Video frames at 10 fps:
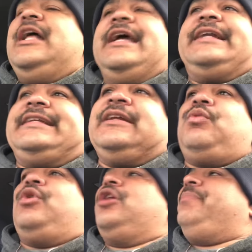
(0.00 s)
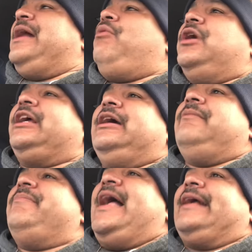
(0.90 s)
It didn't work, but I want to
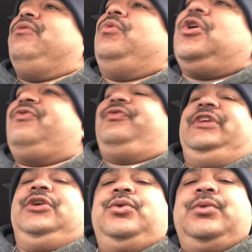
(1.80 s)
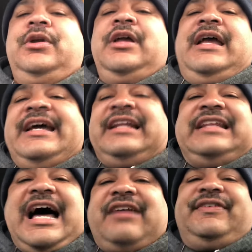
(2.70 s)
come back and work for you. And a
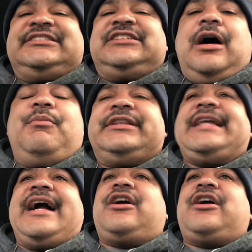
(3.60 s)
lot of us come with that